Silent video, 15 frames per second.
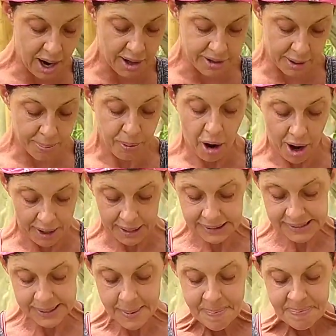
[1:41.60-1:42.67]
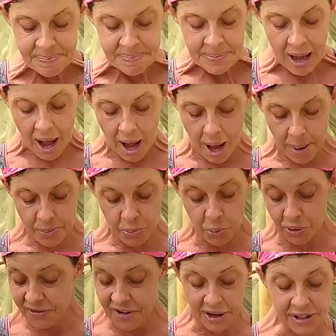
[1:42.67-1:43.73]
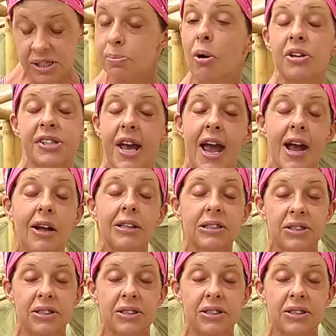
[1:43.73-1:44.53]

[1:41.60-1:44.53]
other products. We're very small scale,